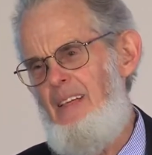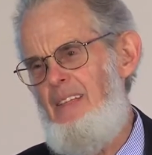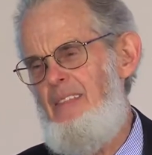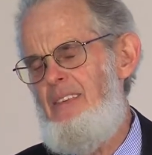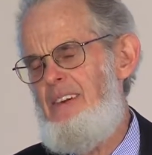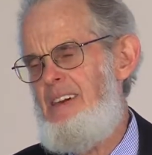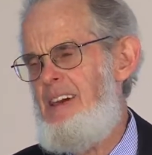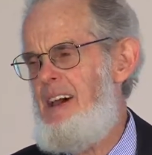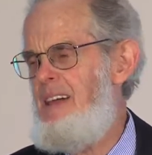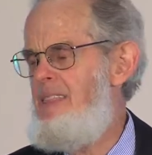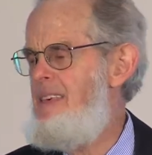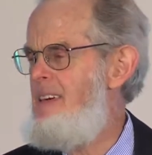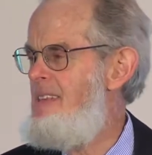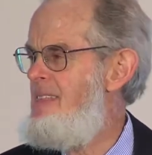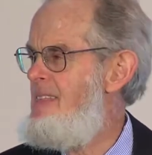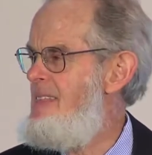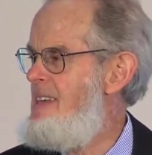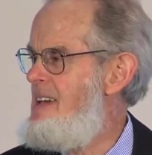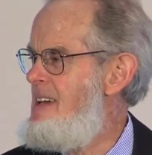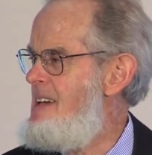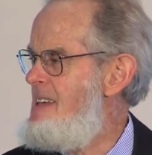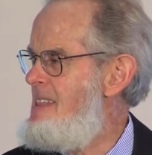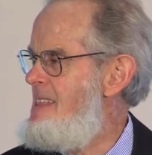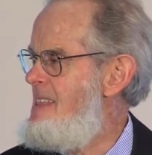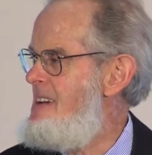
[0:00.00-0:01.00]
the other
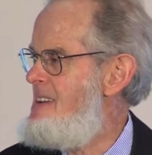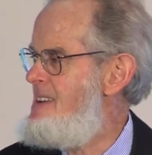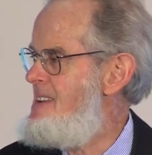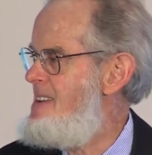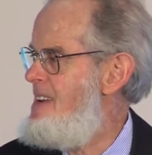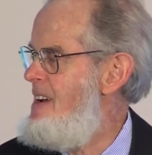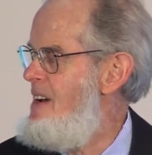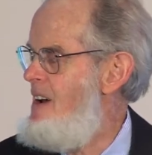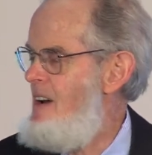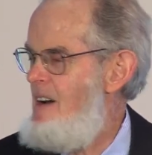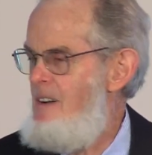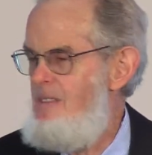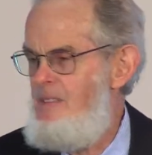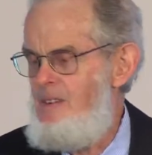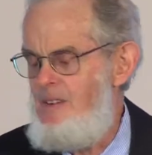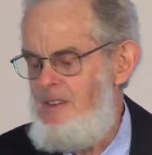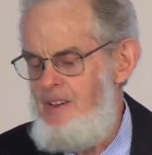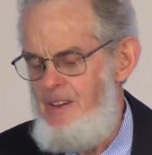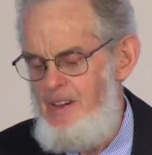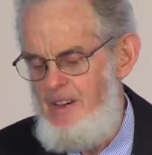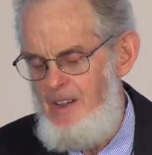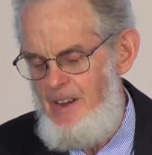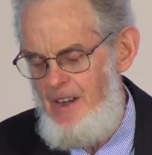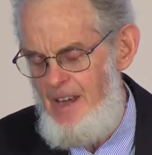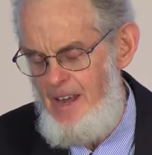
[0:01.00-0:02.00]
thing that I've
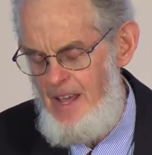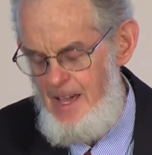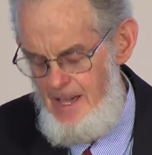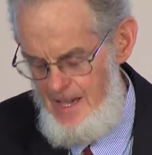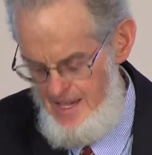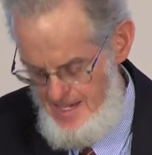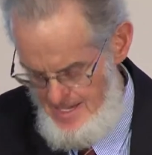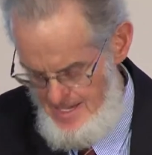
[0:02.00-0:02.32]
learned